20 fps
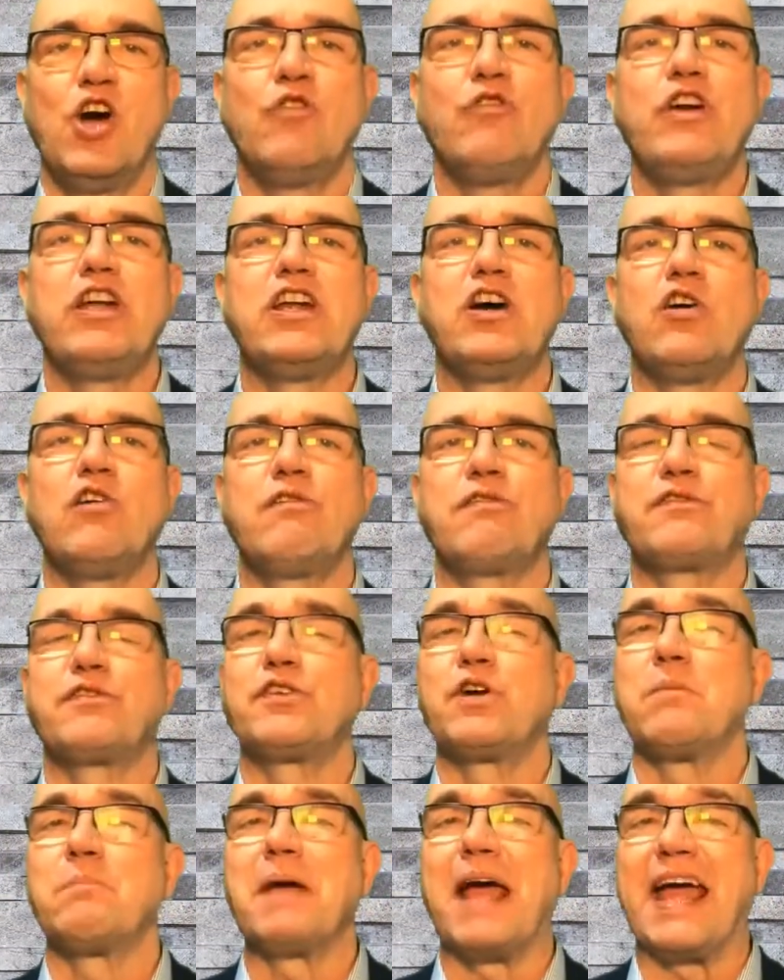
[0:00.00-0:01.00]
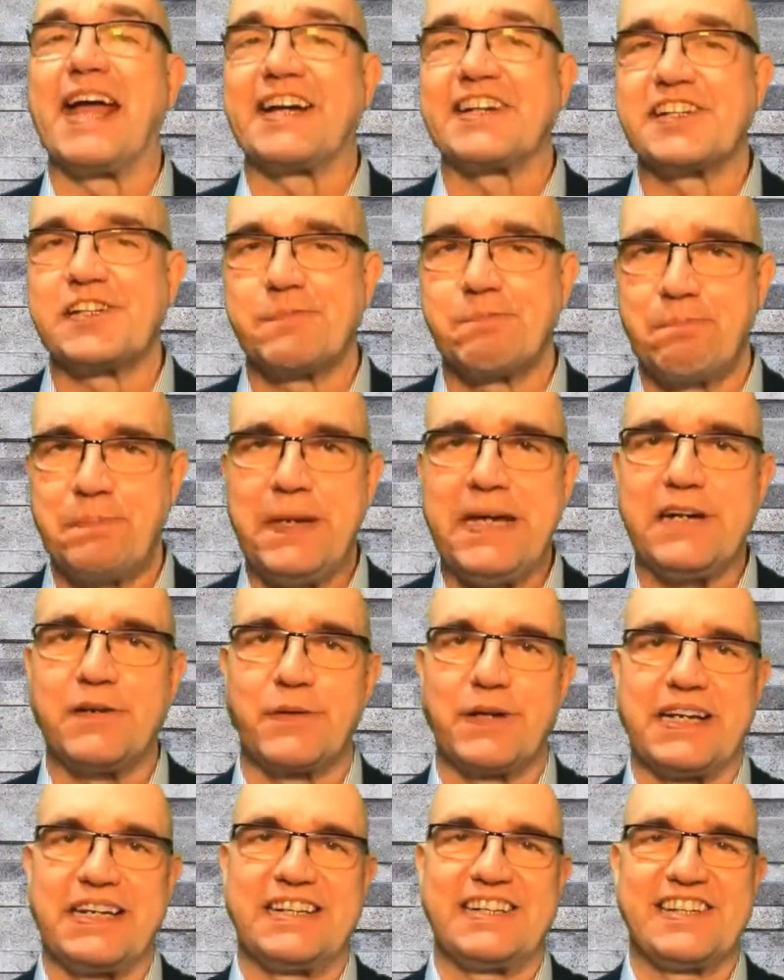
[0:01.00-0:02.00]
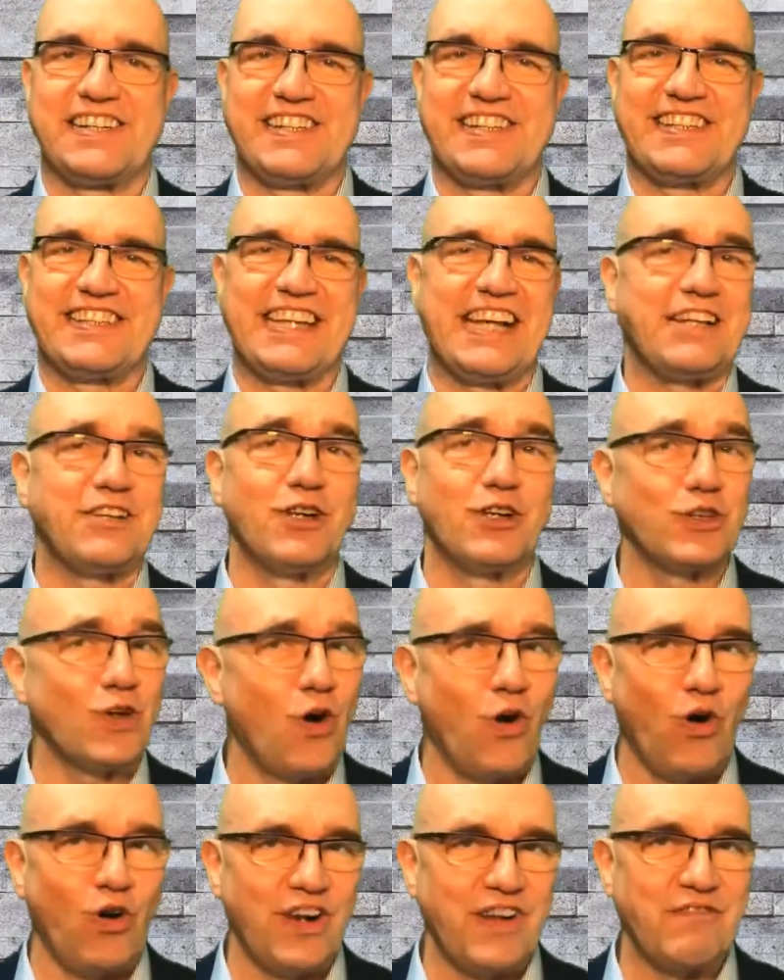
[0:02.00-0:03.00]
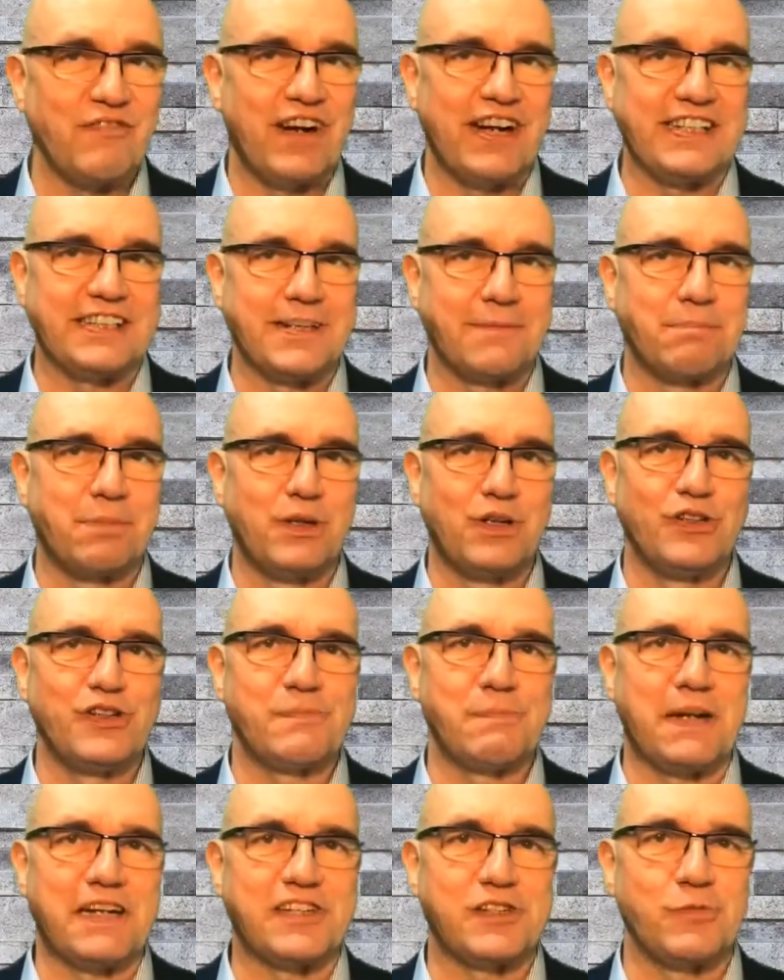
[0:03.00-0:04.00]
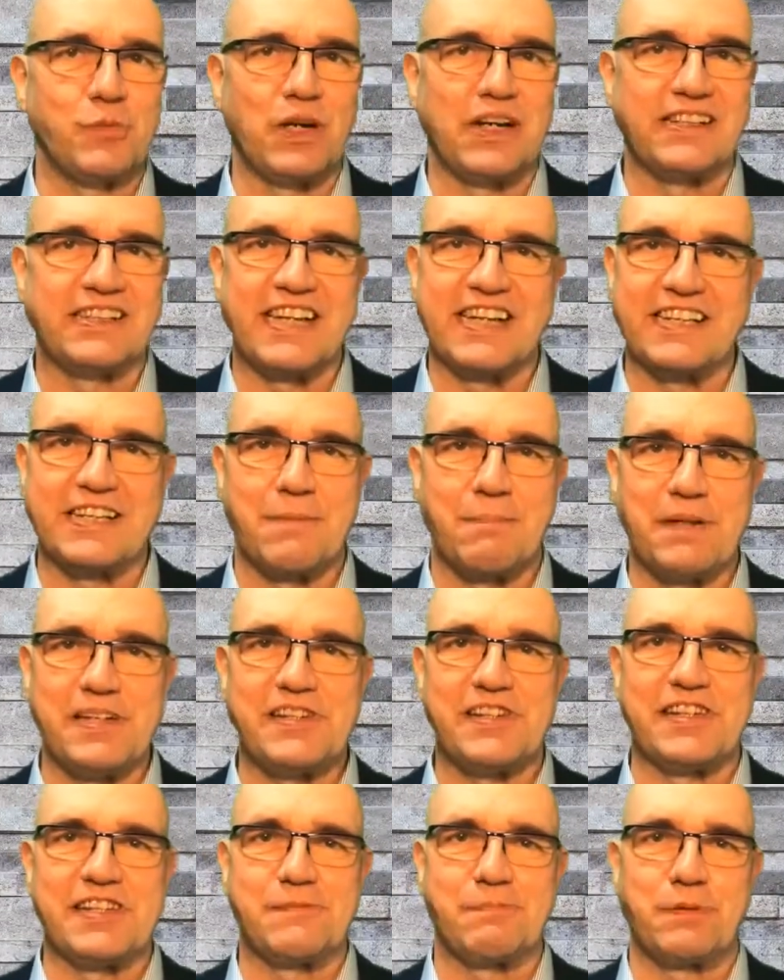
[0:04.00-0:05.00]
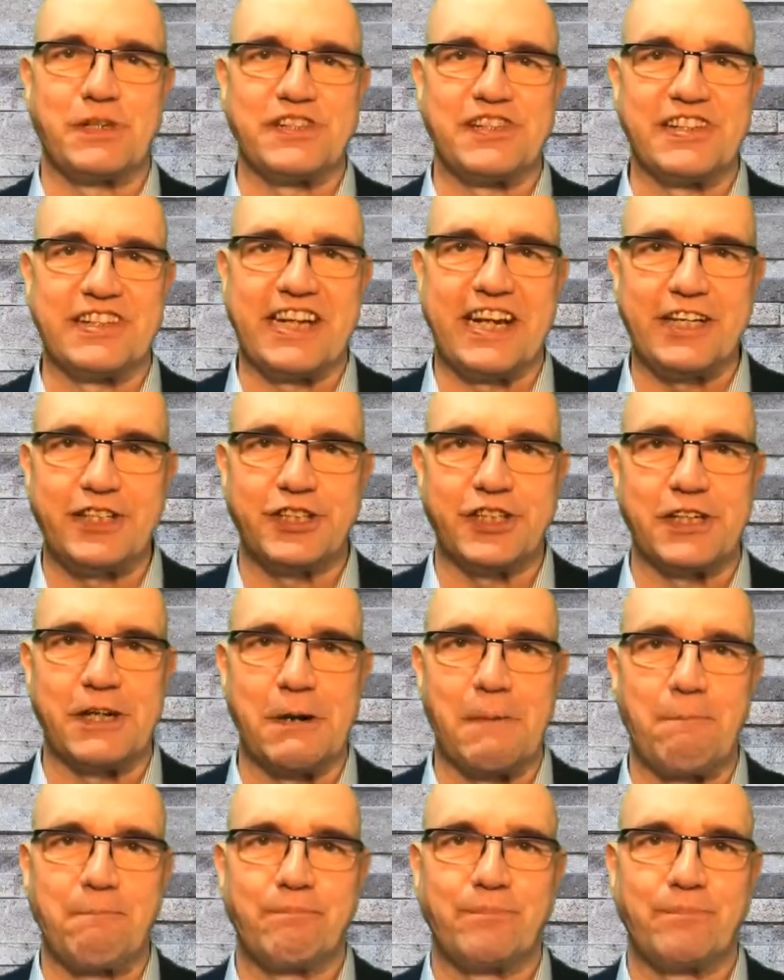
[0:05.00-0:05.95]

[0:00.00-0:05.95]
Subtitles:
We know from experience that not all invited prospects will attend the business presentation.